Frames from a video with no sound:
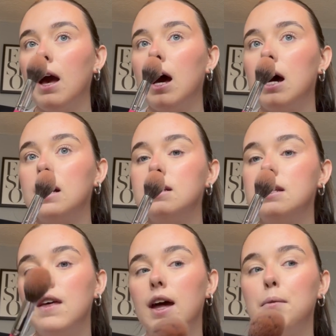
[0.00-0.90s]
And
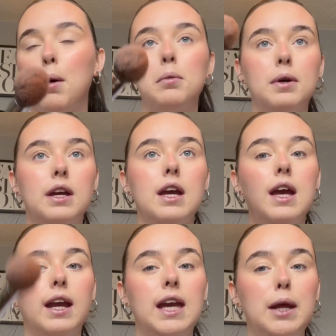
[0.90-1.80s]
then probably
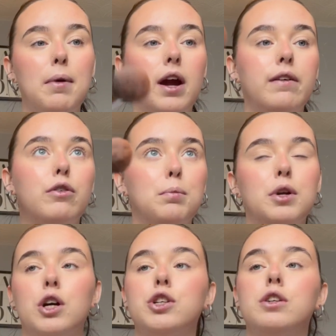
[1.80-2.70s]
Katy Perry for
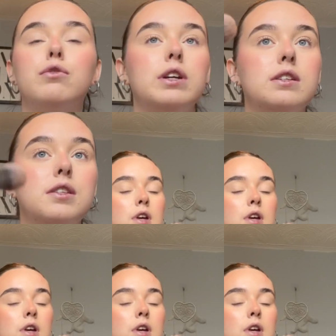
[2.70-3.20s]
production reasons.